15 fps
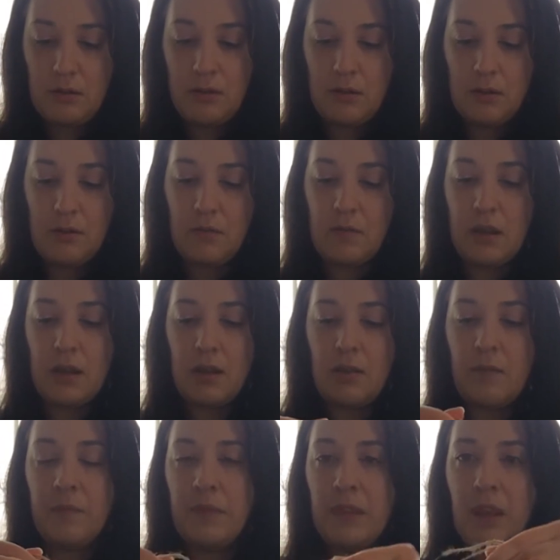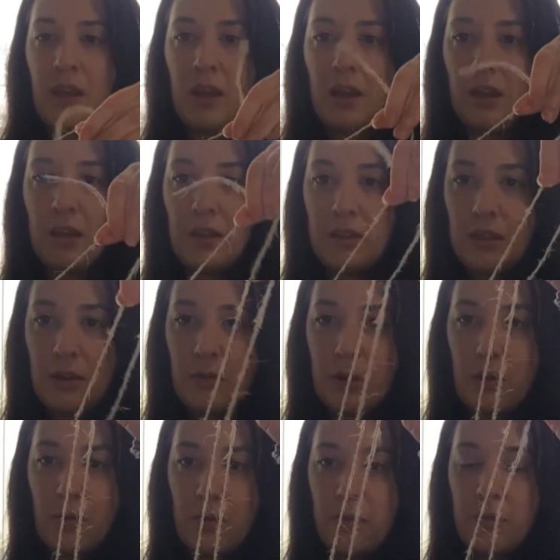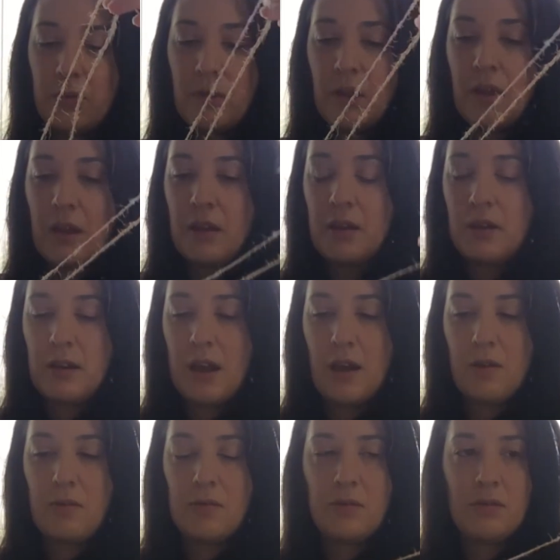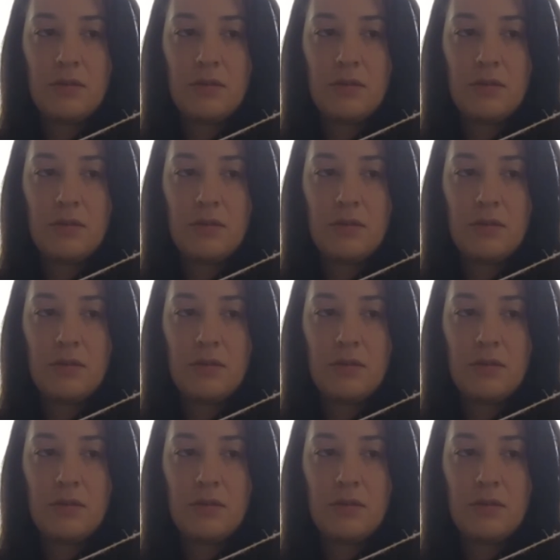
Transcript: All right, there we go. Now,